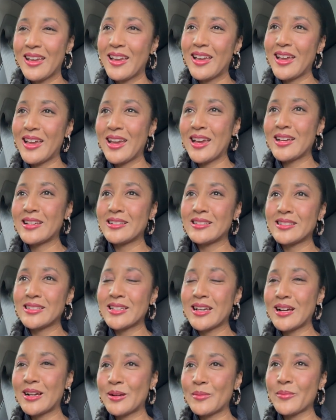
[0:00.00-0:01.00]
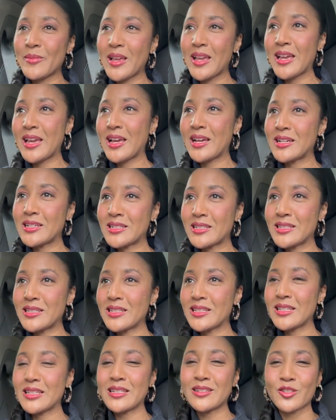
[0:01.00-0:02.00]
and
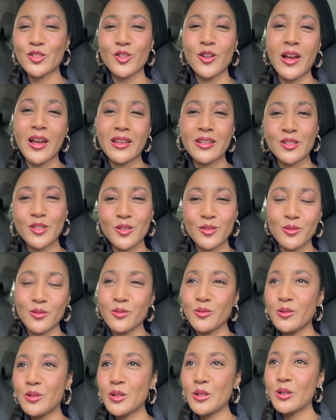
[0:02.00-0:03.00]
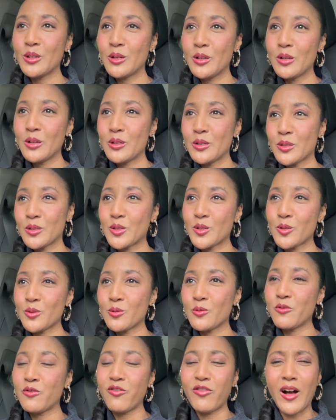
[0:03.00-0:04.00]
then trying to
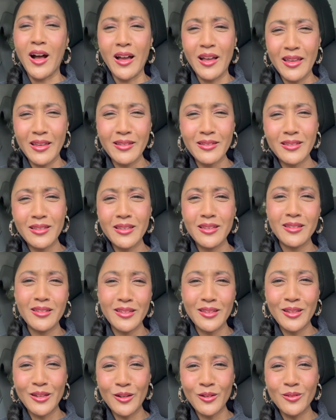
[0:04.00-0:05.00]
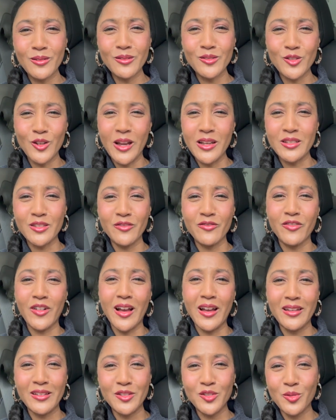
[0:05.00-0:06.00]
find, you know, trying to
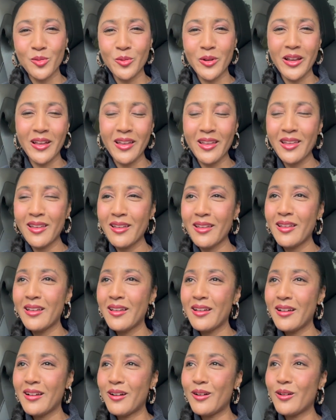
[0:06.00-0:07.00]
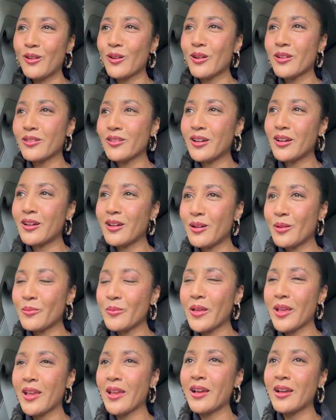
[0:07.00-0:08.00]
find your way, or
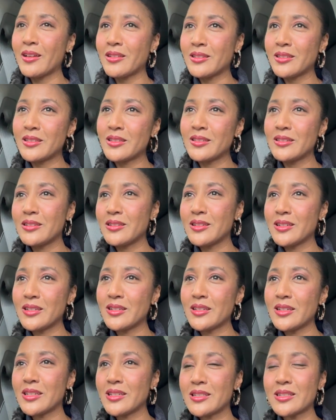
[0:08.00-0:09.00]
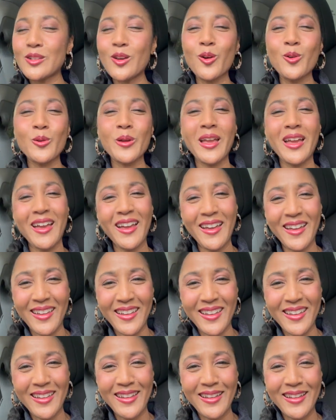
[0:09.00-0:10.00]
and it's
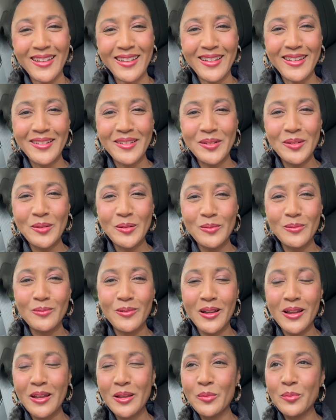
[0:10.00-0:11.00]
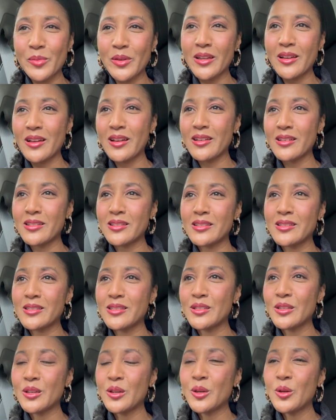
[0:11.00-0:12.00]
okay, right?
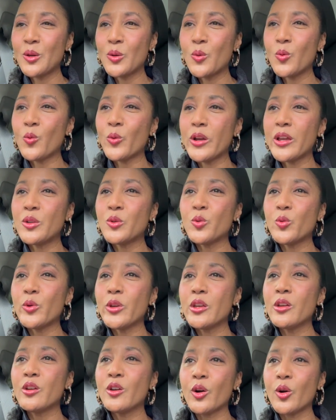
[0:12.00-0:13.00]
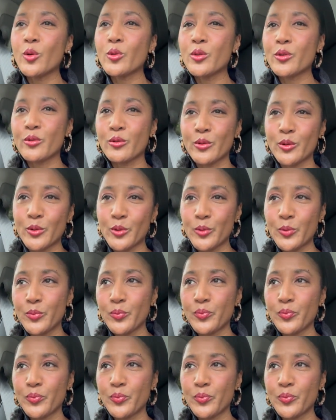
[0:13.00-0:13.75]
Because when we go through,